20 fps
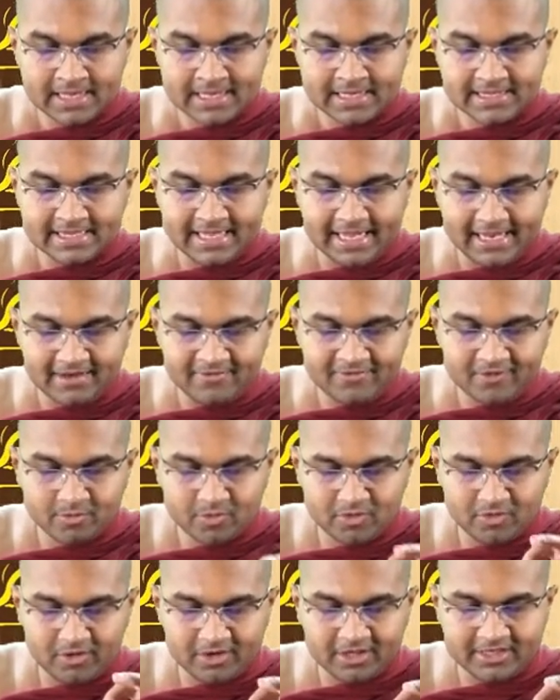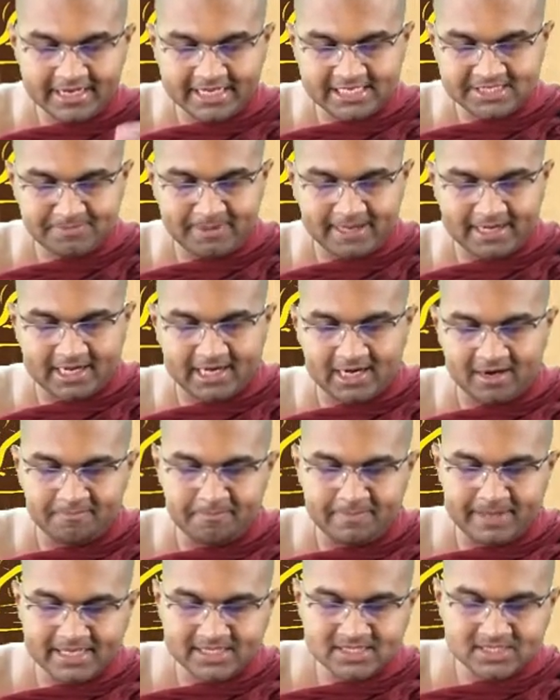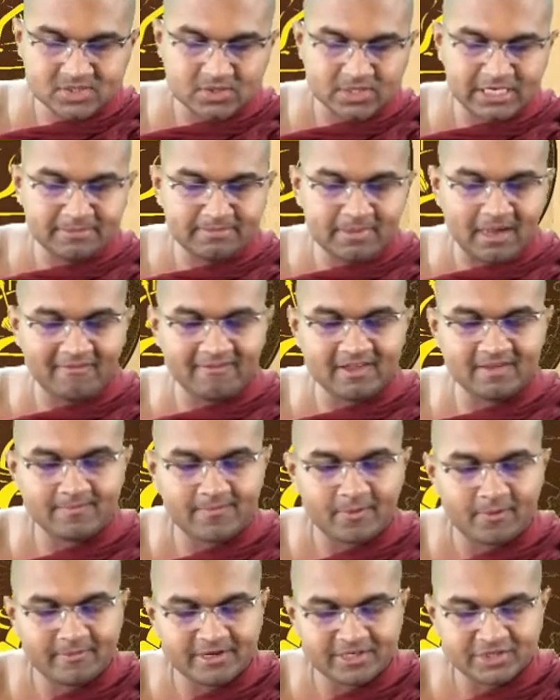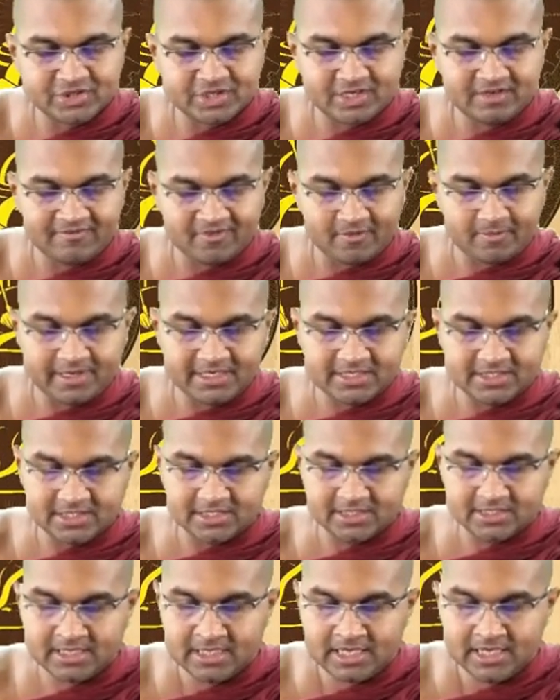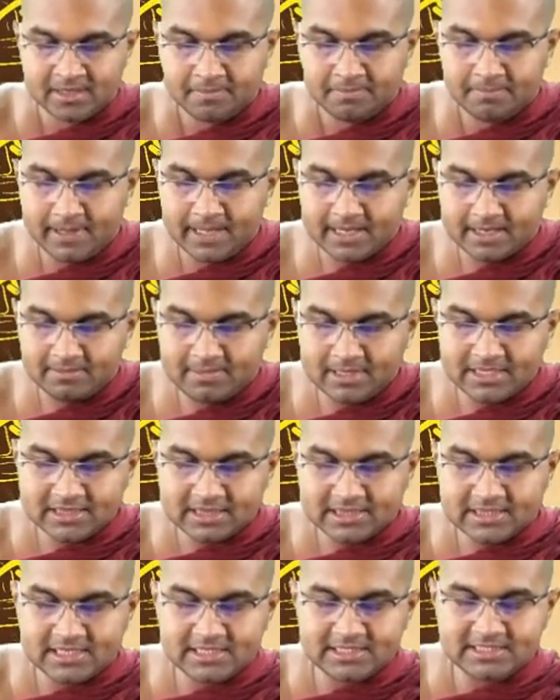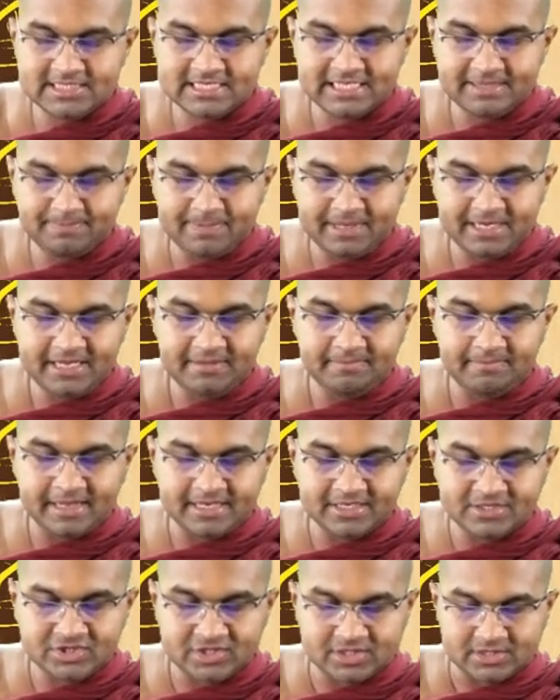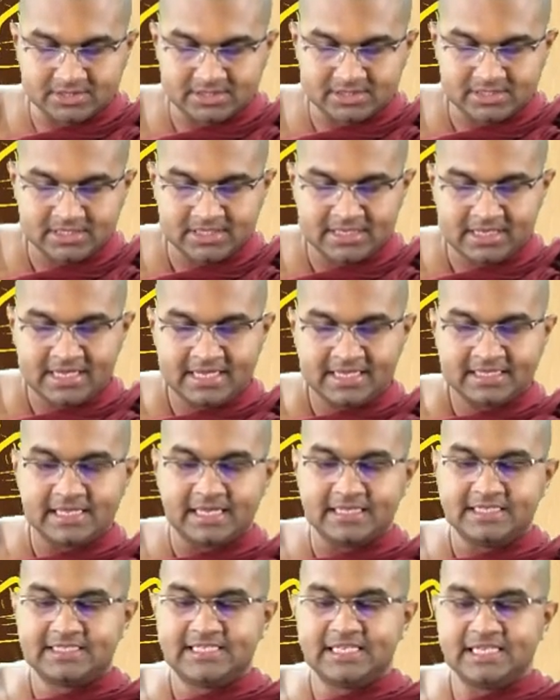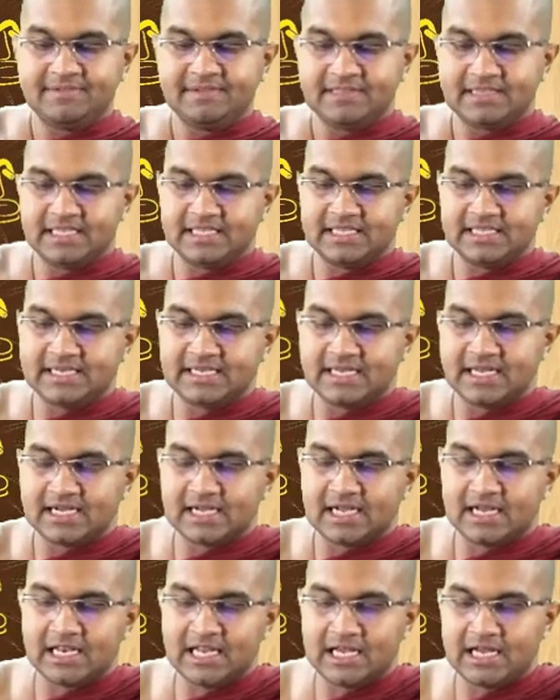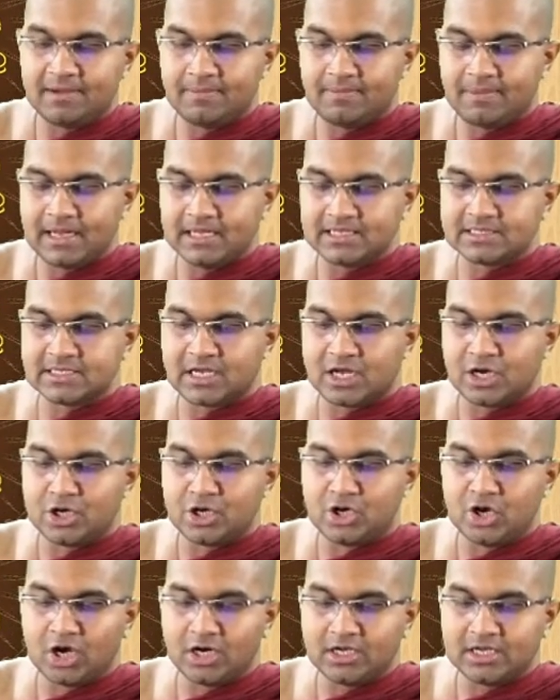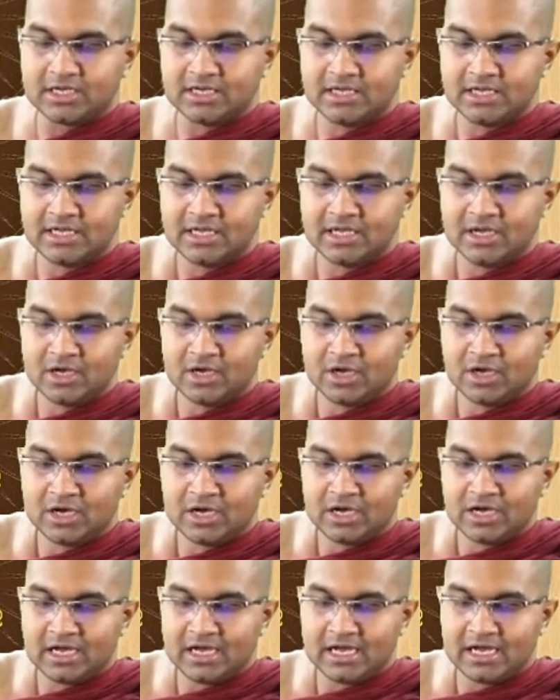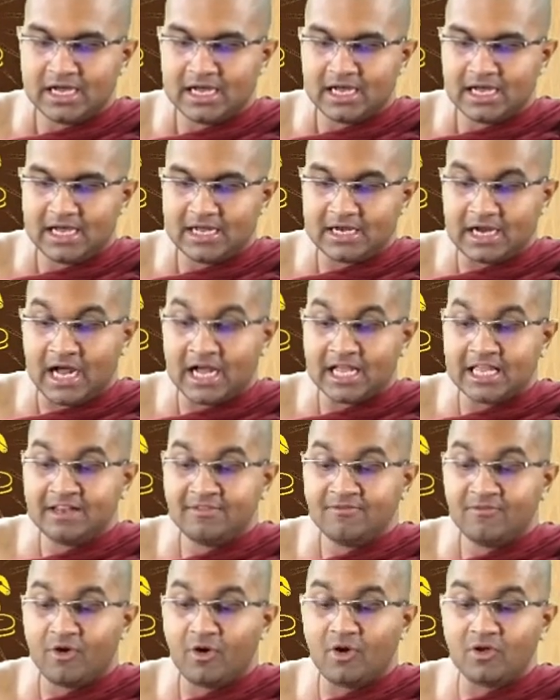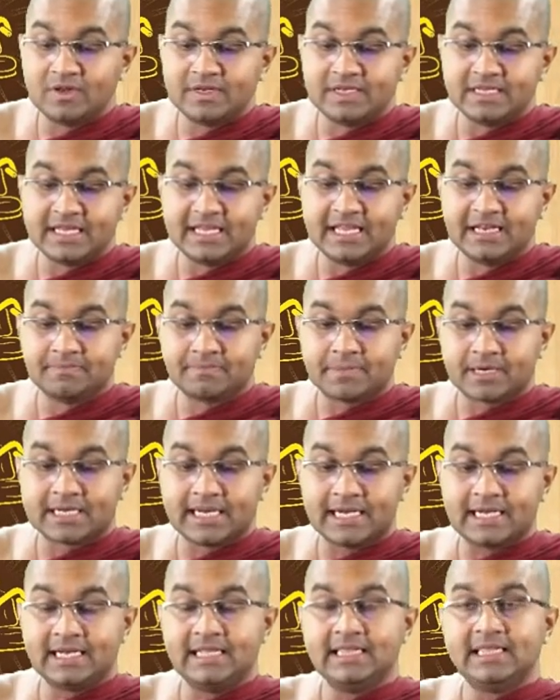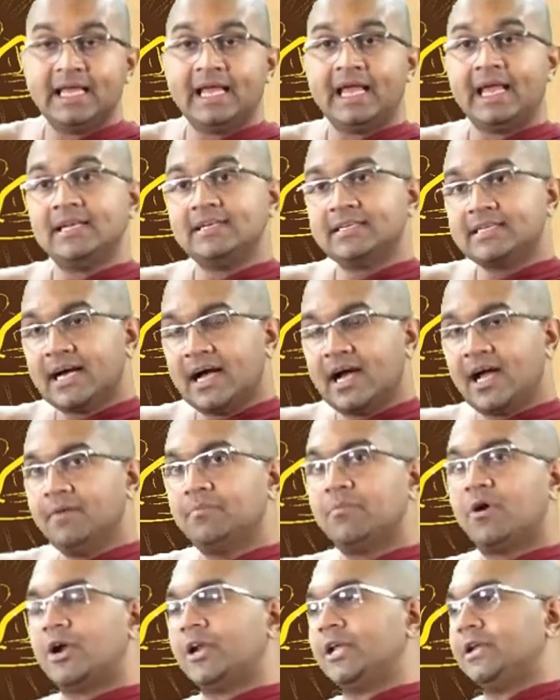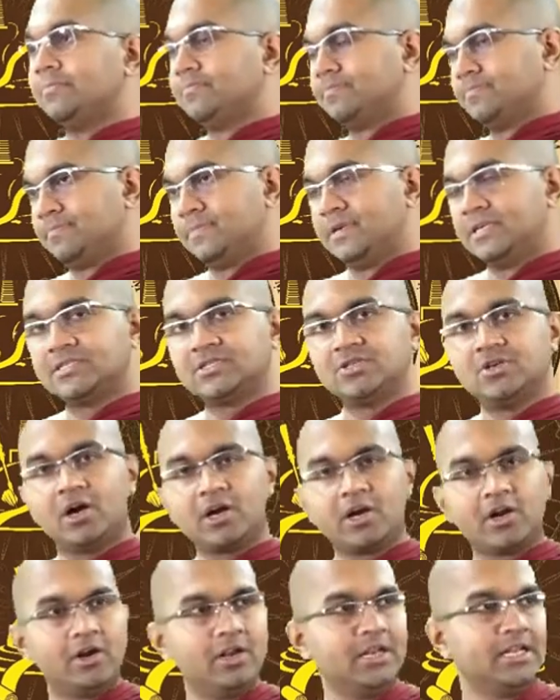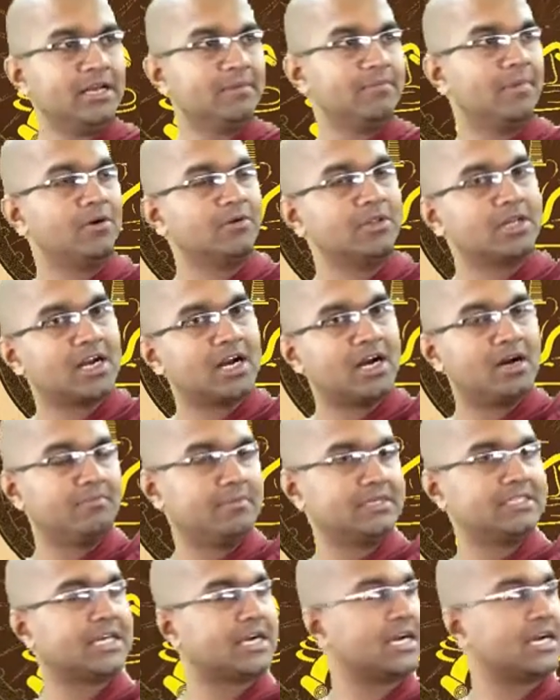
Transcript: Then if you move on to the next paragraph, based on above information, information Paramattha Dipani mentions that Jivitindriya Kalapas are not uh, are involved in protecting the entire body. It's not only about the Kammaja